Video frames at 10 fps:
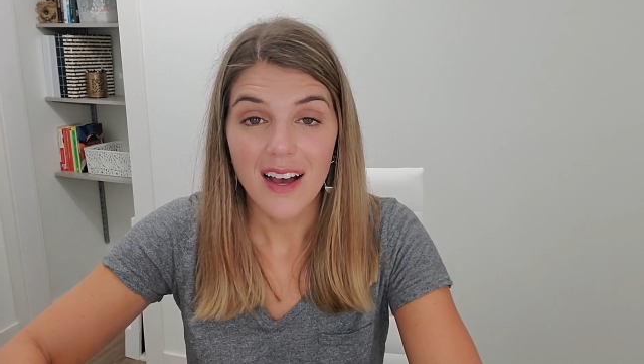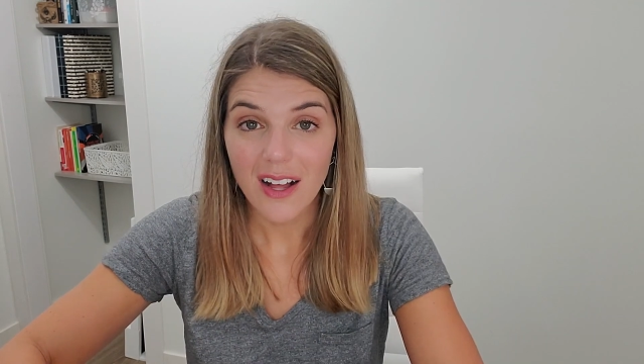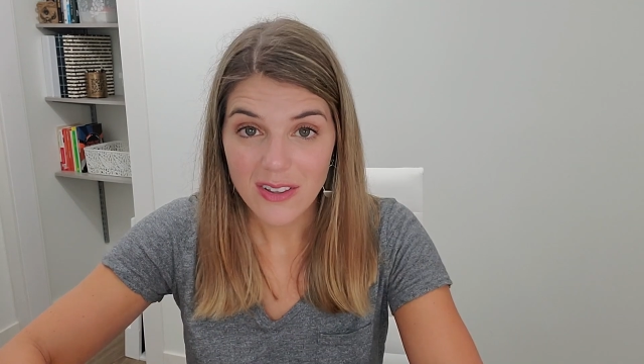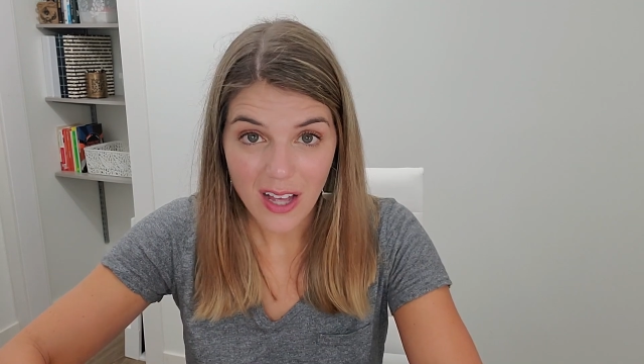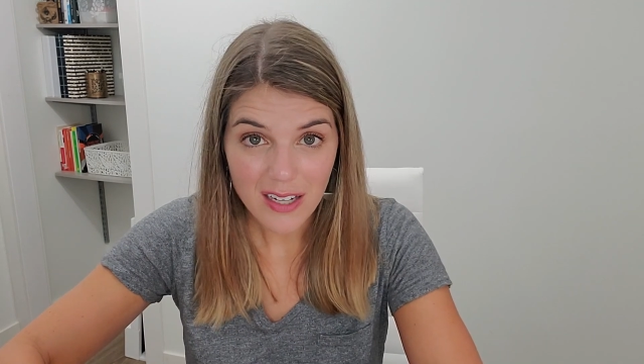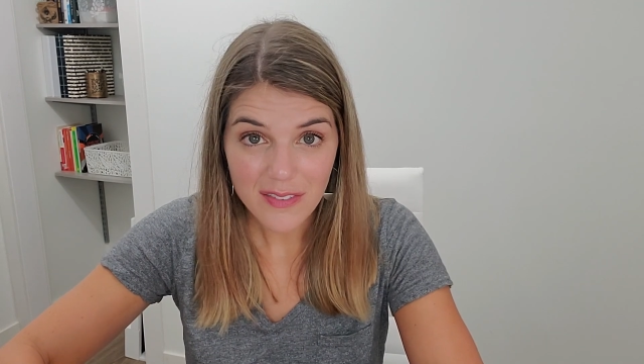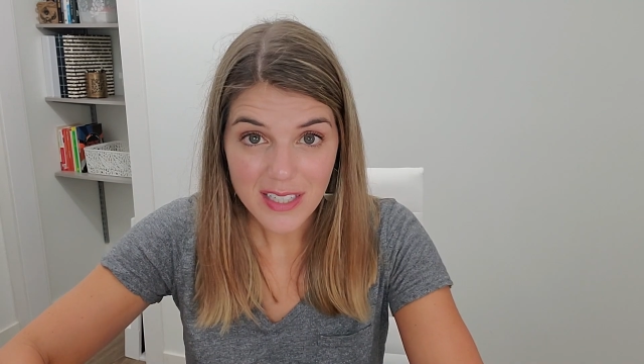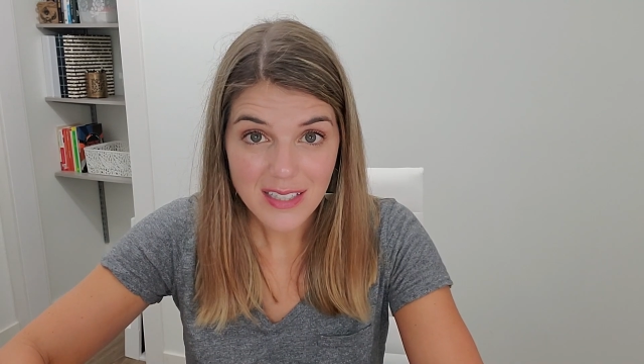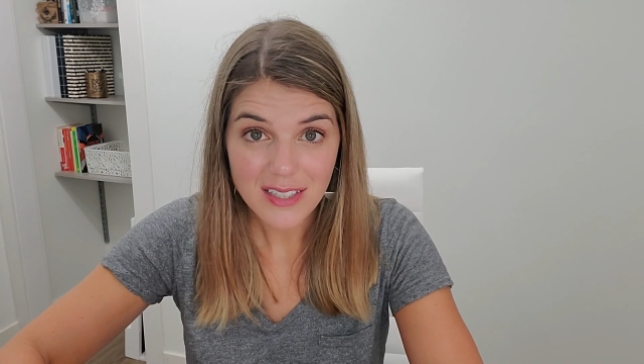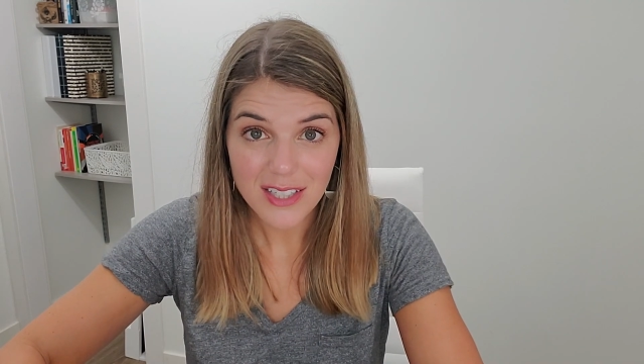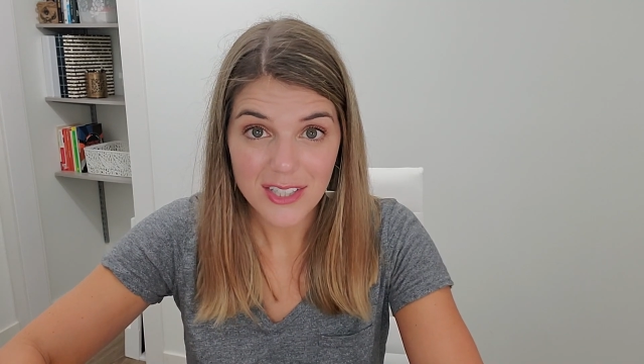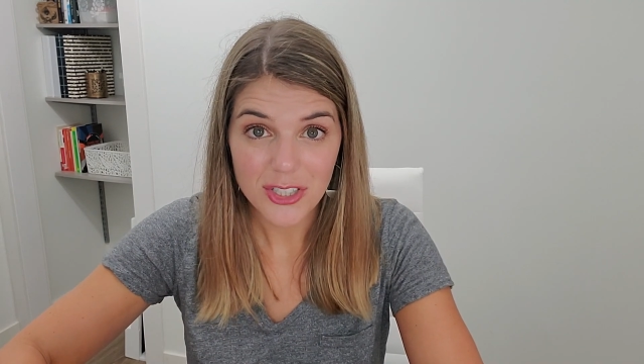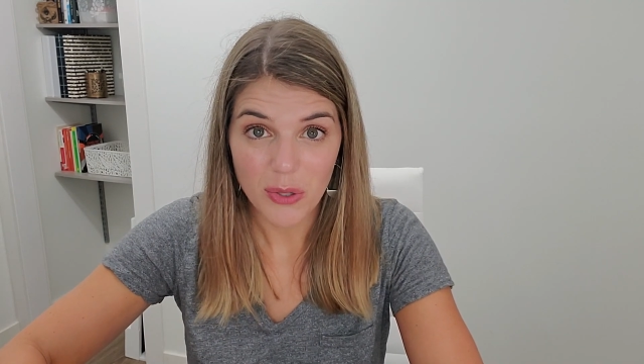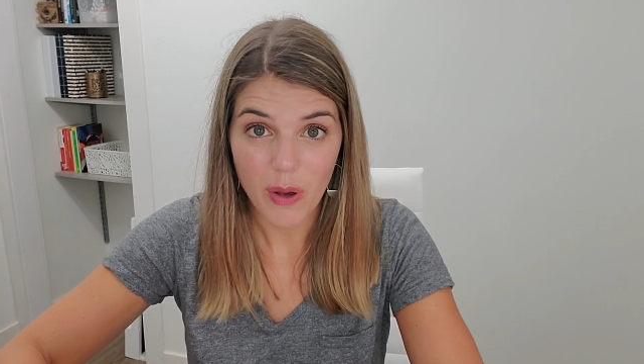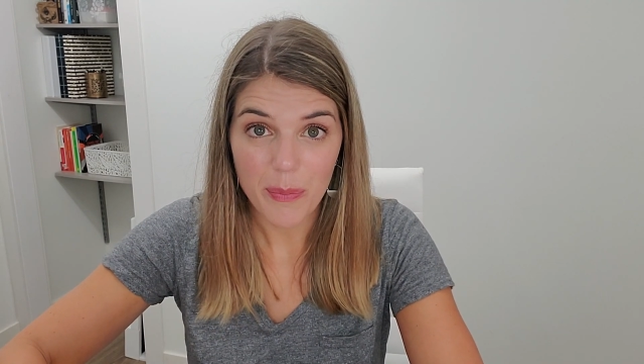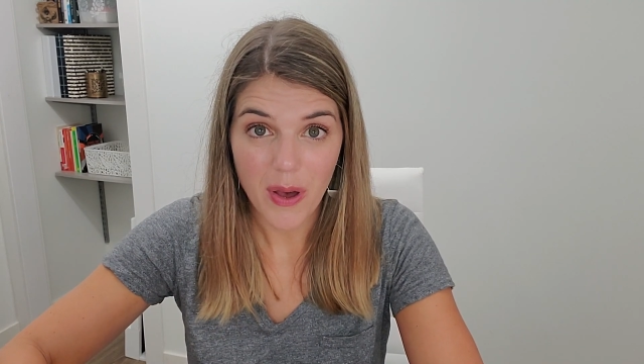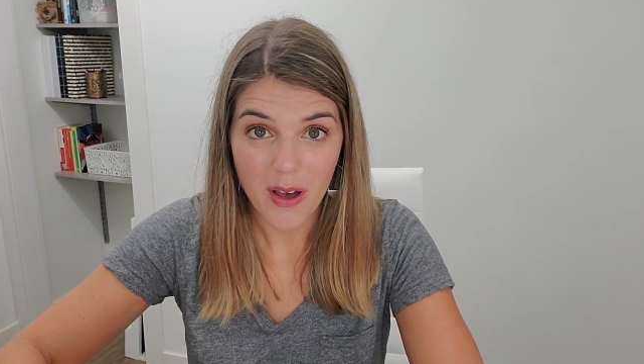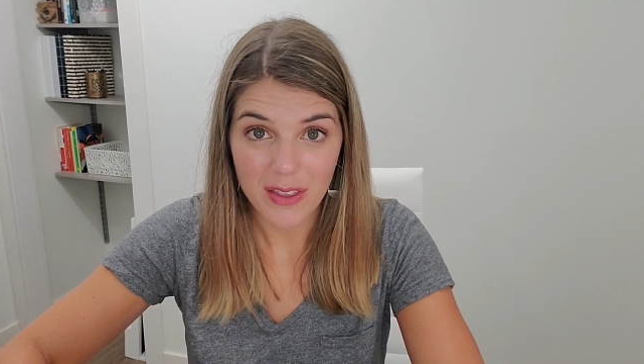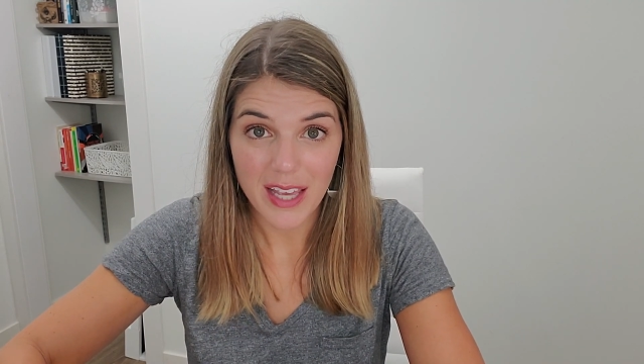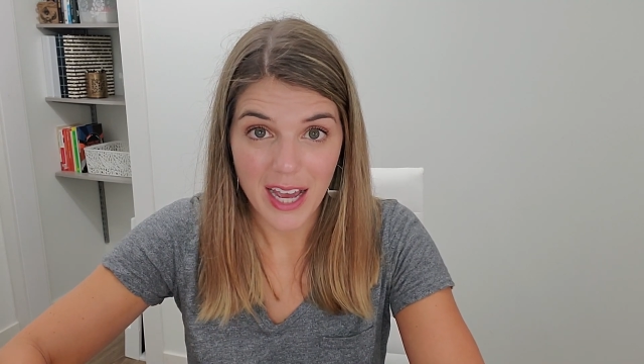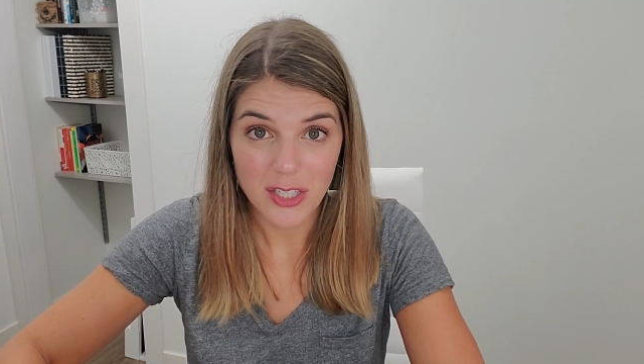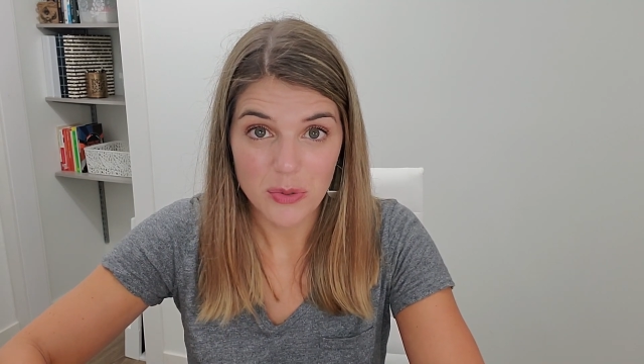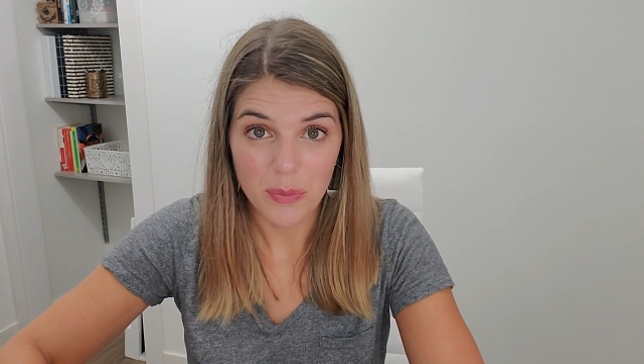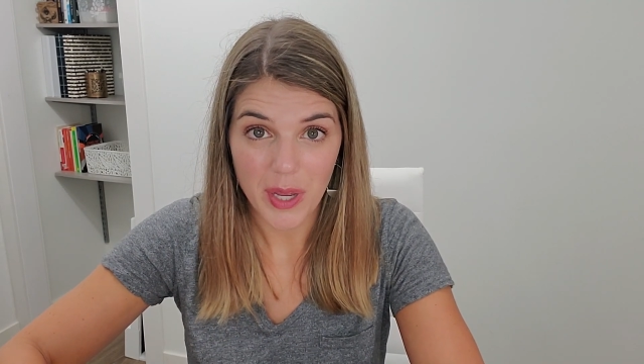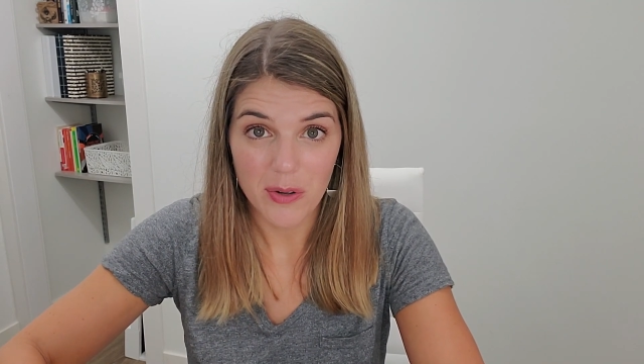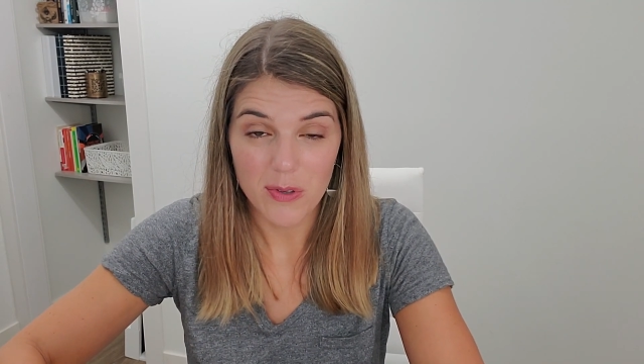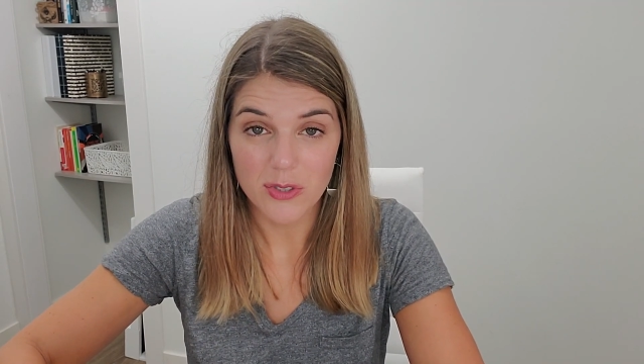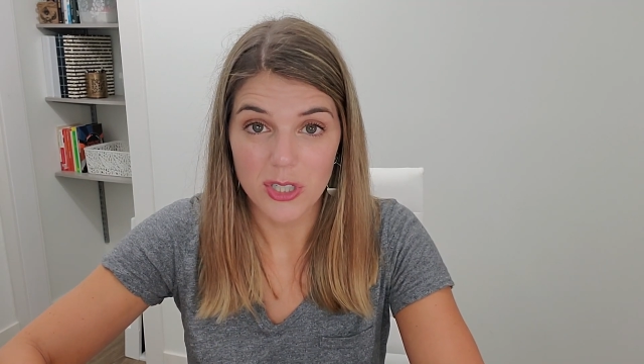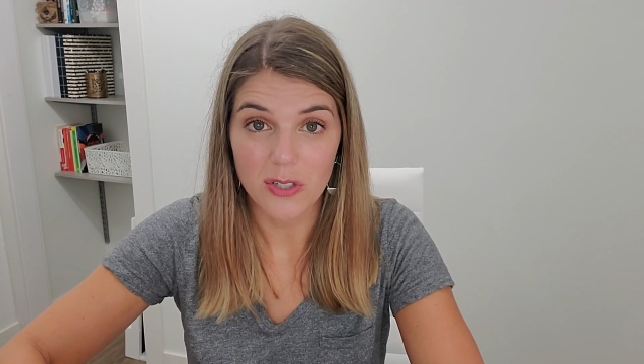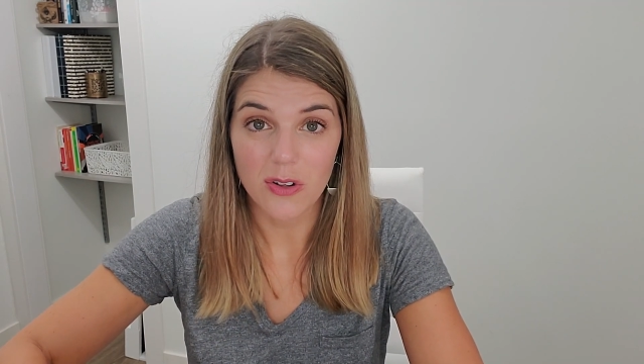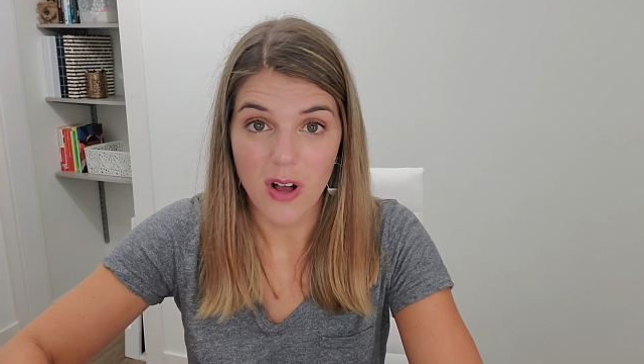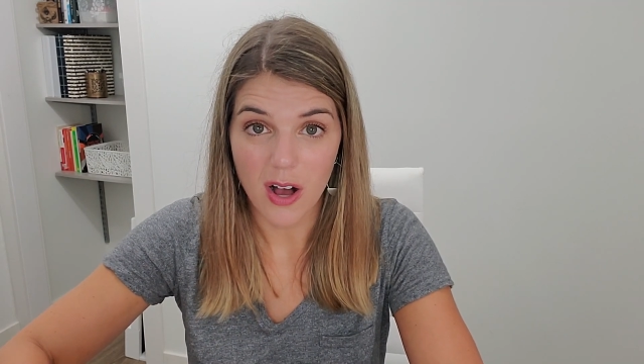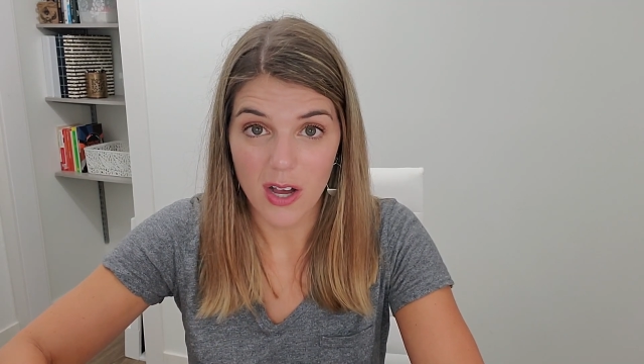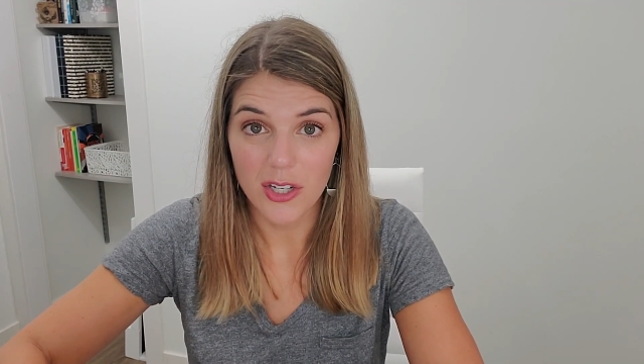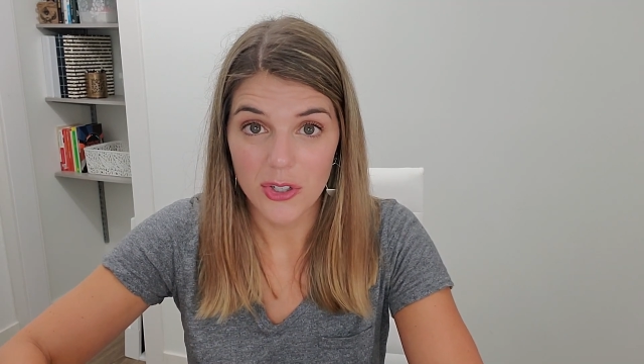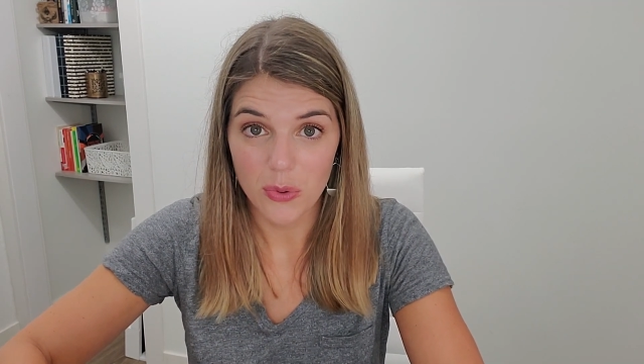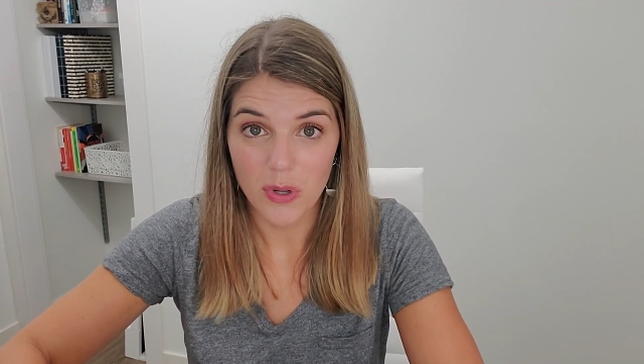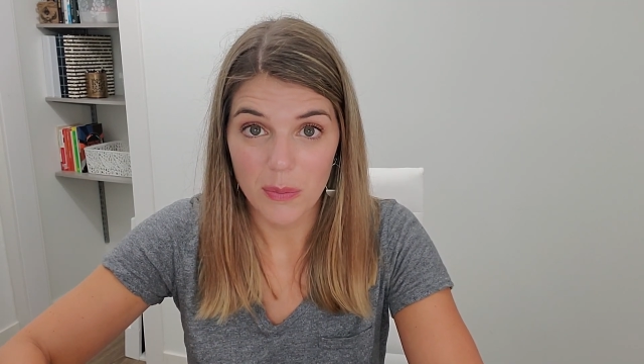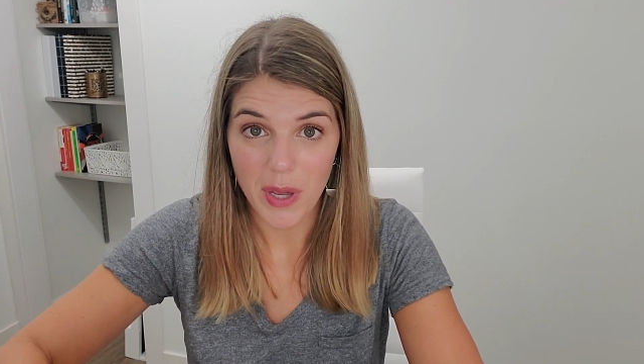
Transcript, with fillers: A lot of this is going to show up on the actual payroll journal, on your